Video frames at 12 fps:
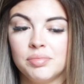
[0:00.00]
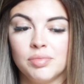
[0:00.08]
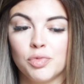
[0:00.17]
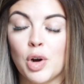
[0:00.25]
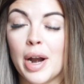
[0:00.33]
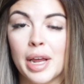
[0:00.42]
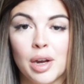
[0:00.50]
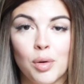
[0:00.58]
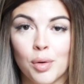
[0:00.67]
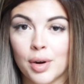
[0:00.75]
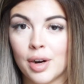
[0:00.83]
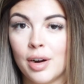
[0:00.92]
running
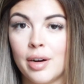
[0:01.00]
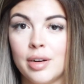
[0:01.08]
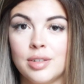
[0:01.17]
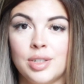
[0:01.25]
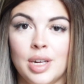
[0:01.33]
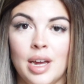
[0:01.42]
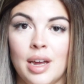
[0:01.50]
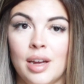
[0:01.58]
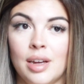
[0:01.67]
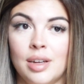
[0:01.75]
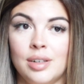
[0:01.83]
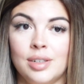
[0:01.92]
orders
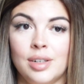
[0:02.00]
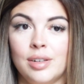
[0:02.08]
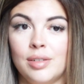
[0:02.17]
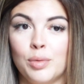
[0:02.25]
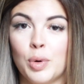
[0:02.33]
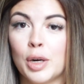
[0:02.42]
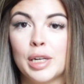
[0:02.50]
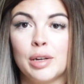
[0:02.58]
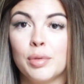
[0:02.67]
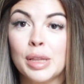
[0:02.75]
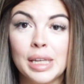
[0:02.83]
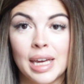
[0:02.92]
and working
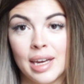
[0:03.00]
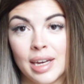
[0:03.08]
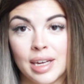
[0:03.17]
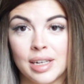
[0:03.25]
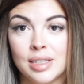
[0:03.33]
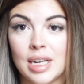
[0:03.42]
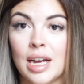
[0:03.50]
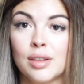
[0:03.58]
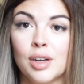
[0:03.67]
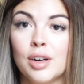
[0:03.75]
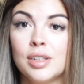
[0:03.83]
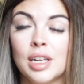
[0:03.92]
with kids. I
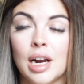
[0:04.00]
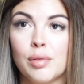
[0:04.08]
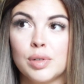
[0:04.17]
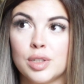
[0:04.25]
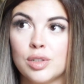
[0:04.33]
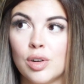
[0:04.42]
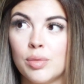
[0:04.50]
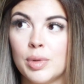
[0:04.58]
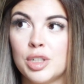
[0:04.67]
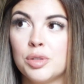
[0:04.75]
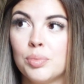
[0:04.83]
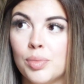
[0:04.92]
learned that I was so
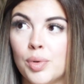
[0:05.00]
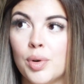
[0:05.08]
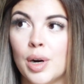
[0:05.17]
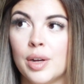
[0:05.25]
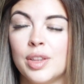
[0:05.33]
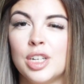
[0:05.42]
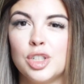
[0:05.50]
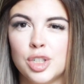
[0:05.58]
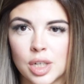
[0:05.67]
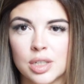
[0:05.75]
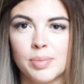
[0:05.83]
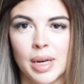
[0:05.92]
much more than
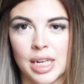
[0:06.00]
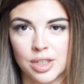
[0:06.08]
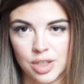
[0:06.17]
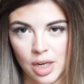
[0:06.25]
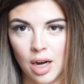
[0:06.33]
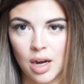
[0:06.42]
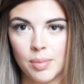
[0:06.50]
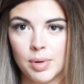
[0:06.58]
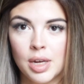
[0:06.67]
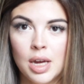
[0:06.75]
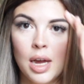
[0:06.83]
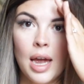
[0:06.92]
just my job,
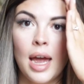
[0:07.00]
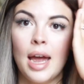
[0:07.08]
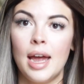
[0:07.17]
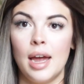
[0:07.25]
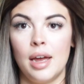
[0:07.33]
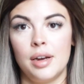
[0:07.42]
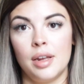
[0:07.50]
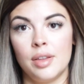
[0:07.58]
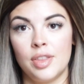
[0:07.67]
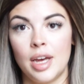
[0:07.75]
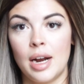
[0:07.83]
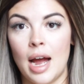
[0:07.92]
and
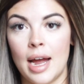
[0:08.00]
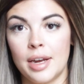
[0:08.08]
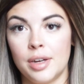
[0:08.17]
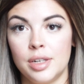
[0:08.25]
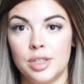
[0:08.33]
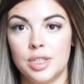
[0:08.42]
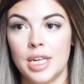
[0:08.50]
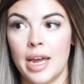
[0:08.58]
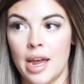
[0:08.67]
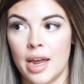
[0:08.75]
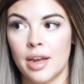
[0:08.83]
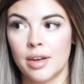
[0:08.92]
that I could
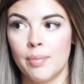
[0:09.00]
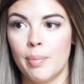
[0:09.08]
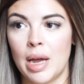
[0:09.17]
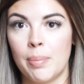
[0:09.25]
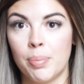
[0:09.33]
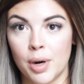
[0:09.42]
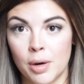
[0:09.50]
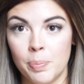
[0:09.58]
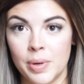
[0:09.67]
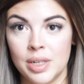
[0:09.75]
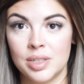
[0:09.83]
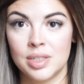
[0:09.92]
take my
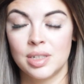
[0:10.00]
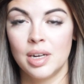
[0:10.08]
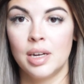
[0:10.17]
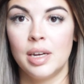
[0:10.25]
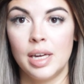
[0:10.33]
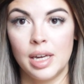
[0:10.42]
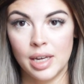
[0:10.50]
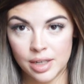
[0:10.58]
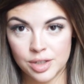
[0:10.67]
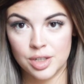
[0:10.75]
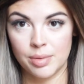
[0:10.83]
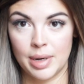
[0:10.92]
purpose
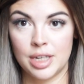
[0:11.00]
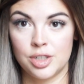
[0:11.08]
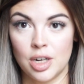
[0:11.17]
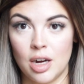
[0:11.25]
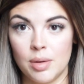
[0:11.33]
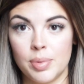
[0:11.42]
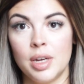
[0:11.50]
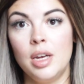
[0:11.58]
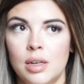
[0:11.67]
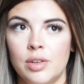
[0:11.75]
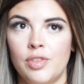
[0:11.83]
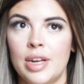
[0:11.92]
into my job.
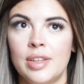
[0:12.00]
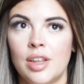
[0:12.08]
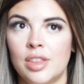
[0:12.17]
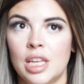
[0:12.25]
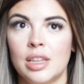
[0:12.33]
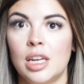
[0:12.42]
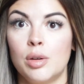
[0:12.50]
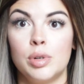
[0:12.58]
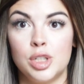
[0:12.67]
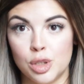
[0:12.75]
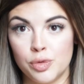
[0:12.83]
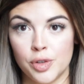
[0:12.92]
Find that thing that you would
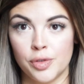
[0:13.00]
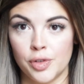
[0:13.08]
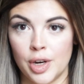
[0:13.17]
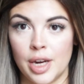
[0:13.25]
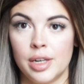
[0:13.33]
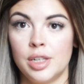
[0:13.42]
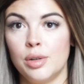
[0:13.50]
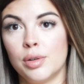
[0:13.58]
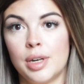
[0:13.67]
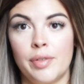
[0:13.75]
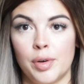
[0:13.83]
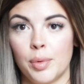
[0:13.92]
do for free and you'll
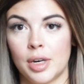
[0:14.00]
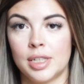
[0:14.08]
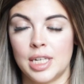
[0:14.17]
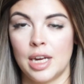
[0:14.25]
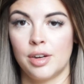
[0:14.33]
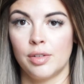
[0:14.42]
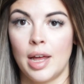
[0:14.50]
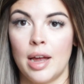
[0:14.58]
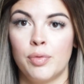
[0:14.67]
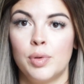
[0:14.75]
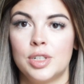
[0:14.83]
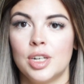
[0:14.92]
never work a day in your
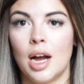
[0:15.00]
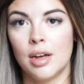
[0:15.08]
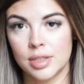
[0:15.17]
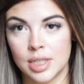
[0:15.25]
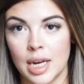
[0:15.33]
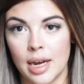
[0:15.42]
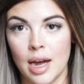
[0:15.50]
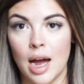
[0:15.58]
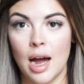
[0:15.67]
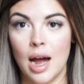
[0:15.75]
life, which I'll say